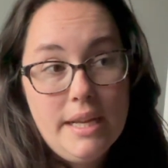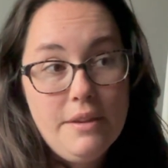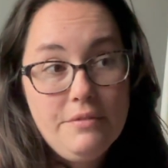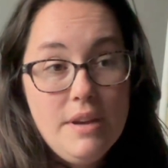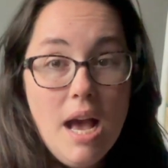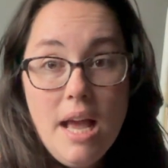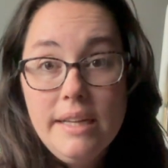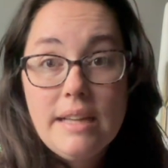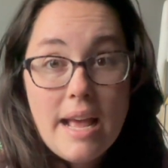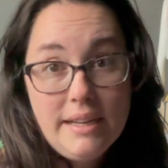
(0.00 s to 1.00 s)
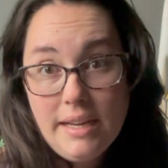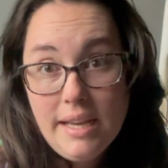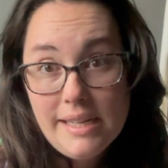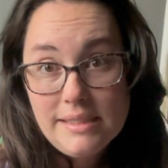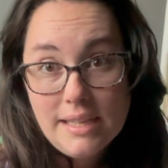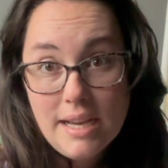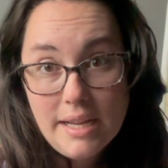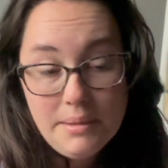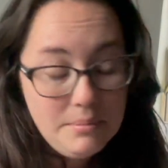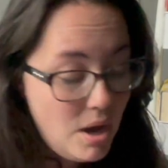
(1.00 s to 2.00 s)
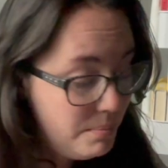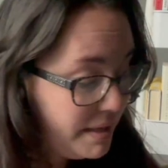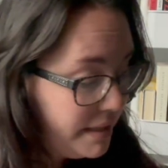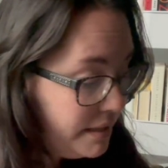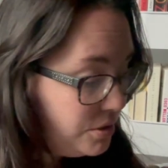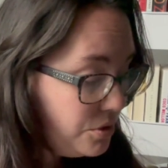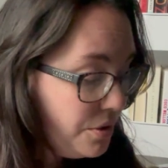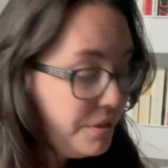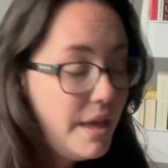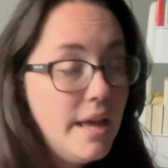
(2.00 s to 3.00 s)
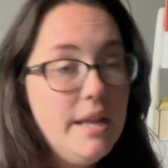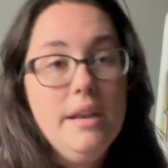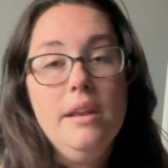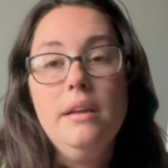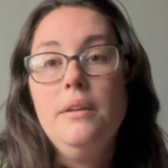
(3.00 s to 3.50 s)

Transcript: If not at night time on my Kindle, then